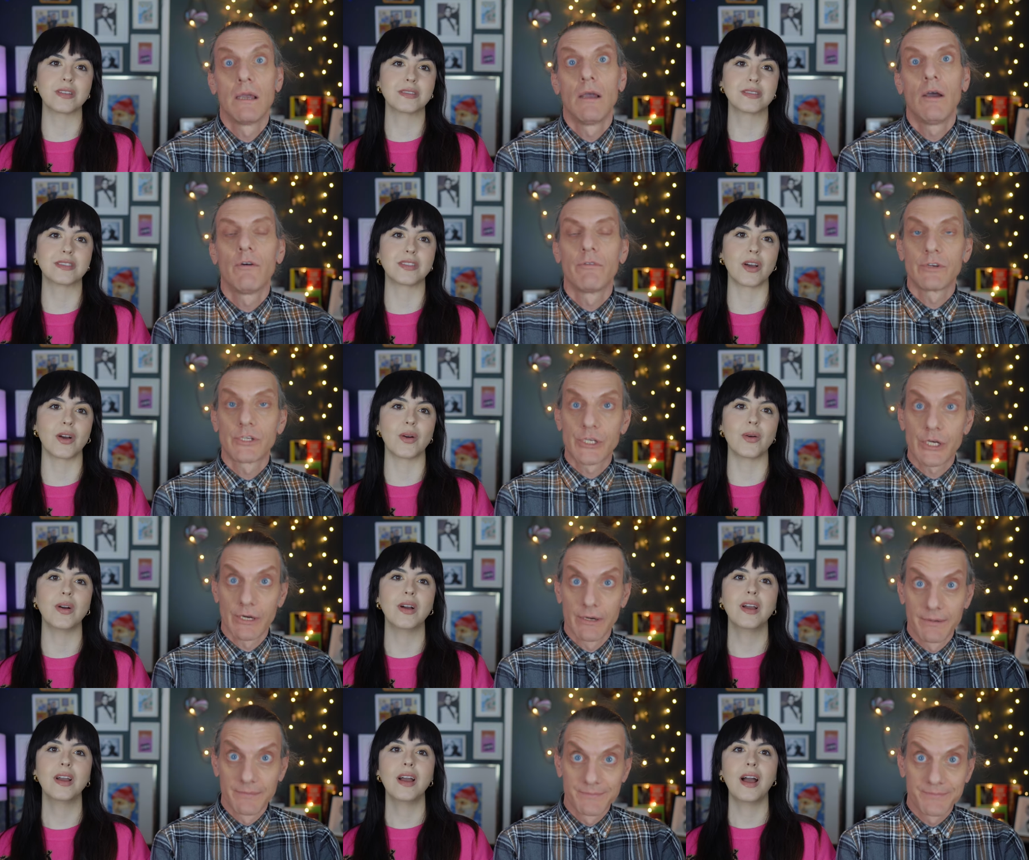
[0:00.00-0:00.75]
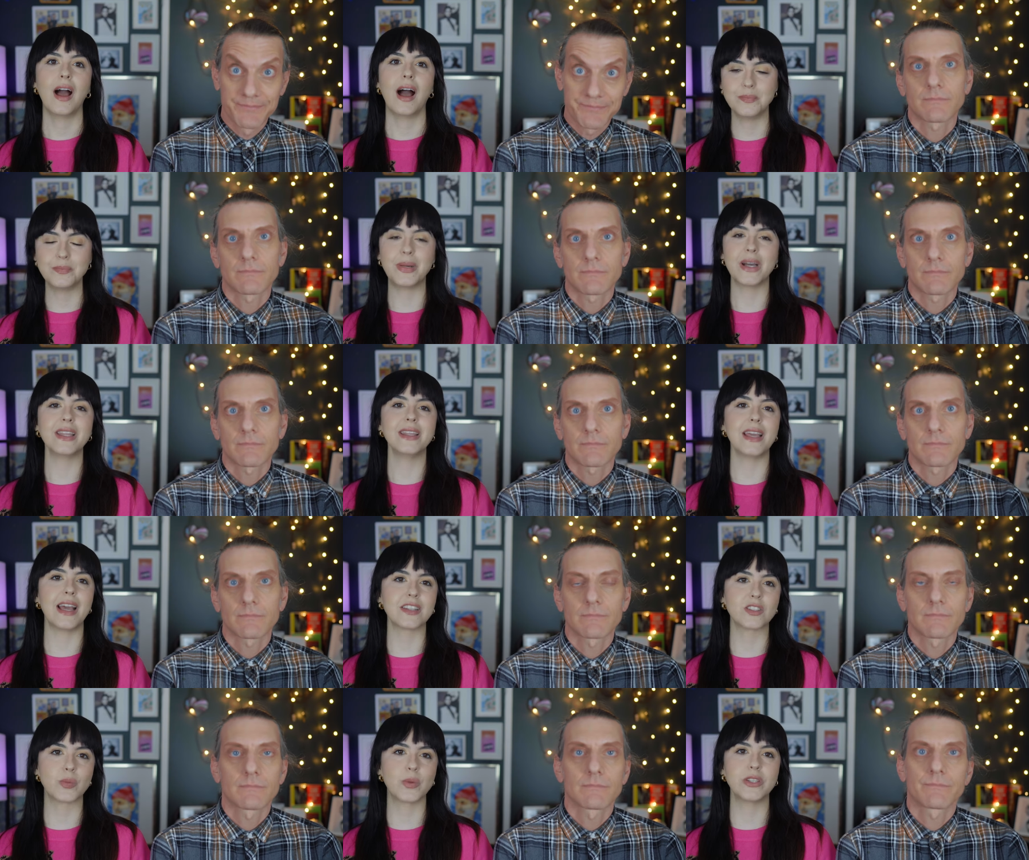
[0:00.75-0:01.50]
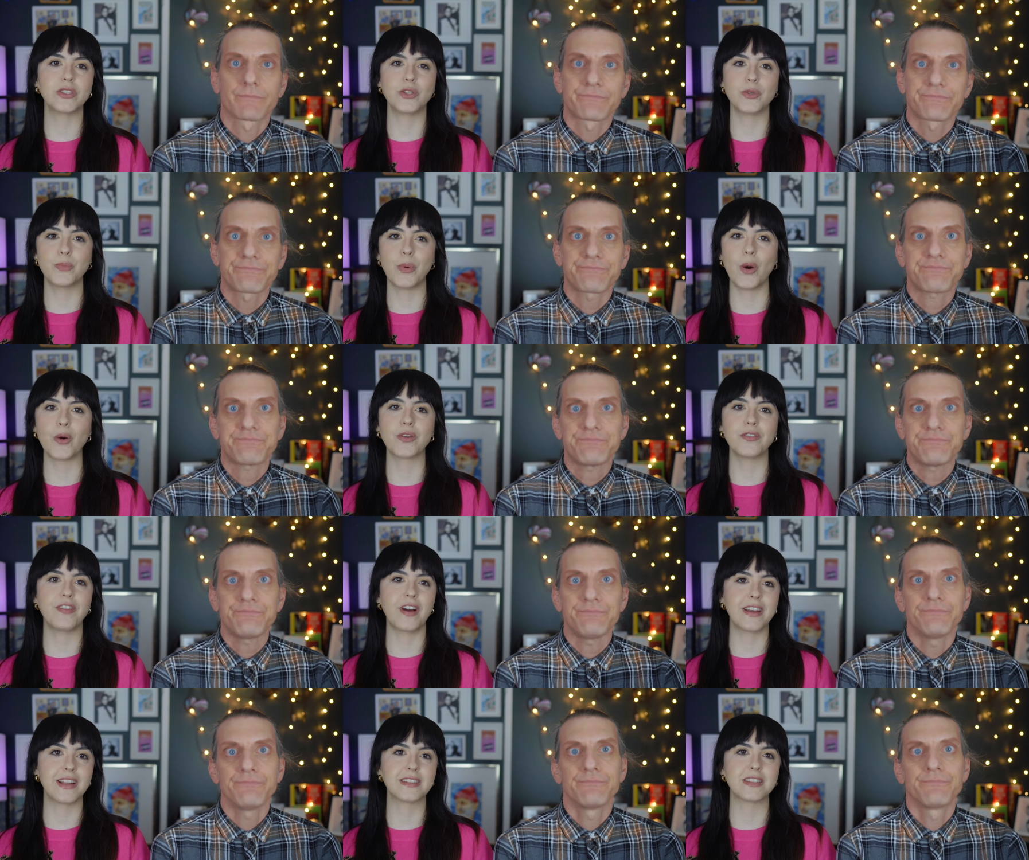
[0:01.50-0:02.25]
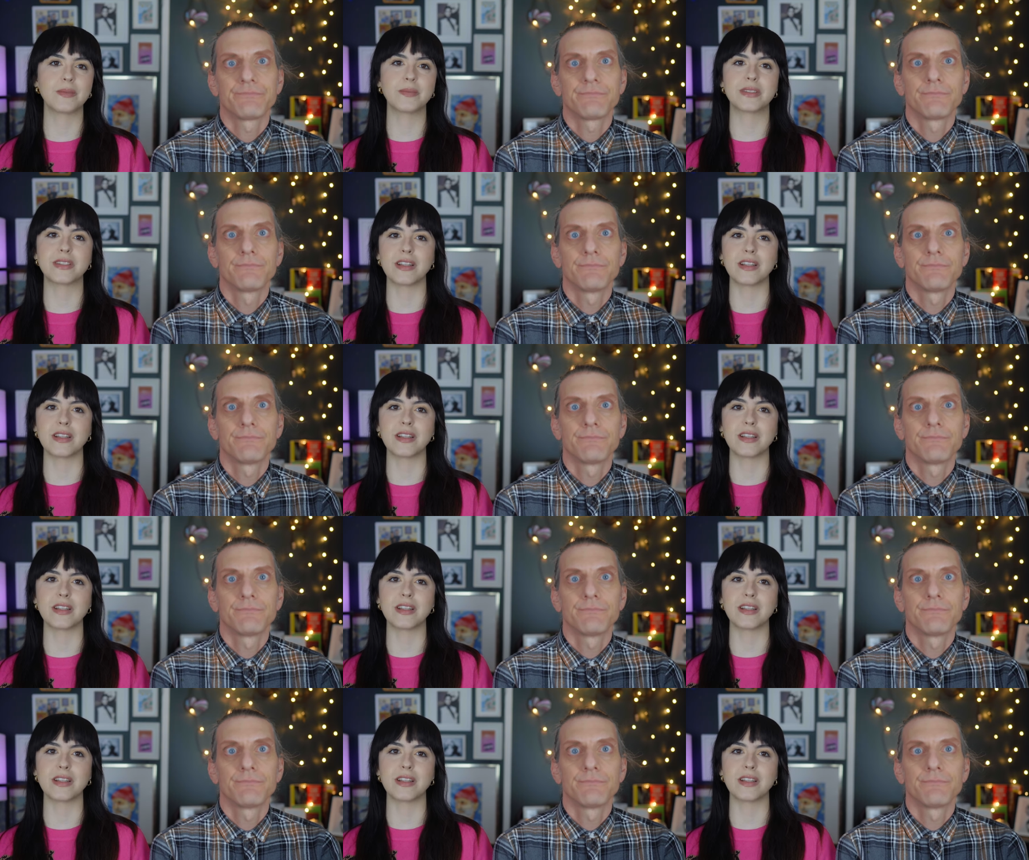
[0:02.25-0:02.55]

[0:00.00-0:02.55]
Speaker 1: Oh, so, sure. But yes, we do poke fun at some